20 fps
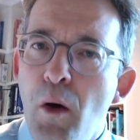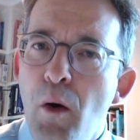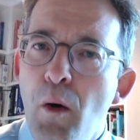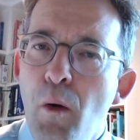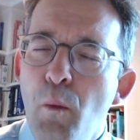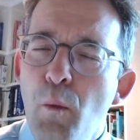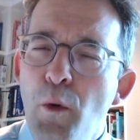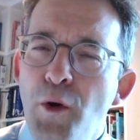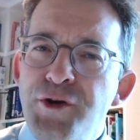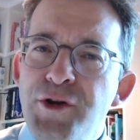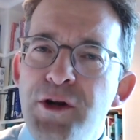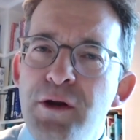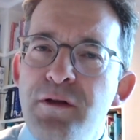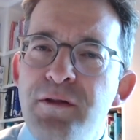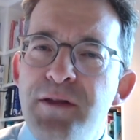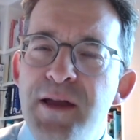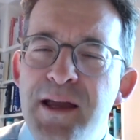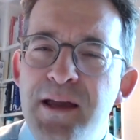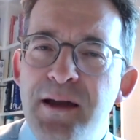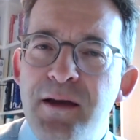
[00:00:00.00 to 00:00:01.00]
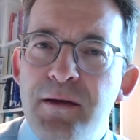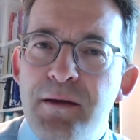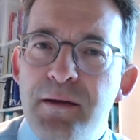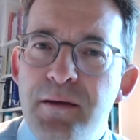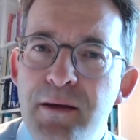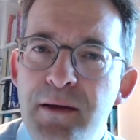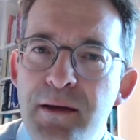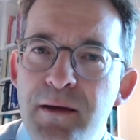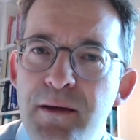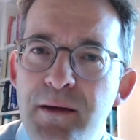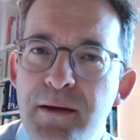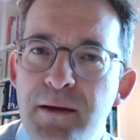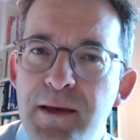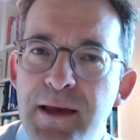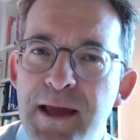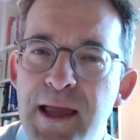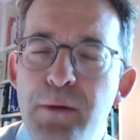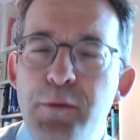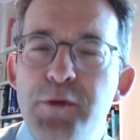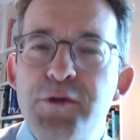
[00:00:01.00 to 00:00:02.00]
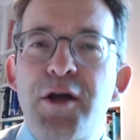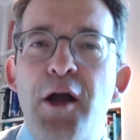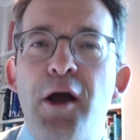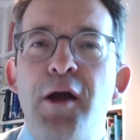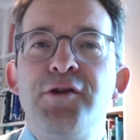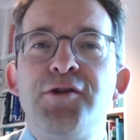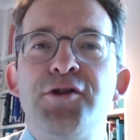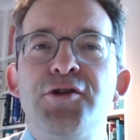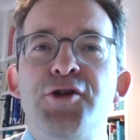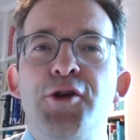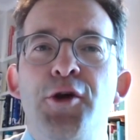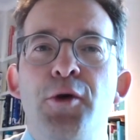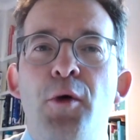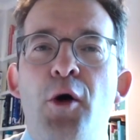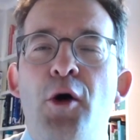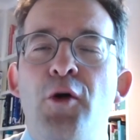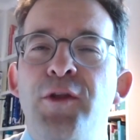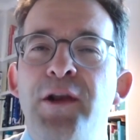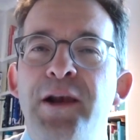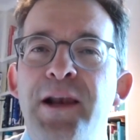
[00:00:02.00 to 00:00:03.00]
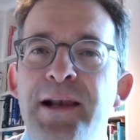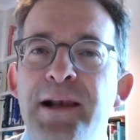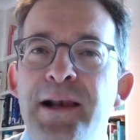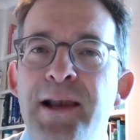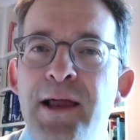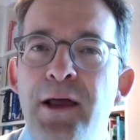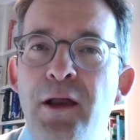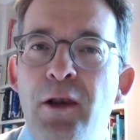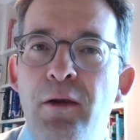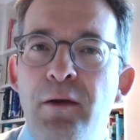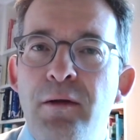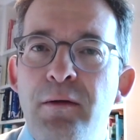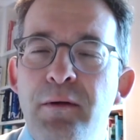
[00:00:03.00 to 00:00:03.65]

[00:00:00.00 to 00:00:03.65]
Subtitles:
What do you think he was going to do on the little hill?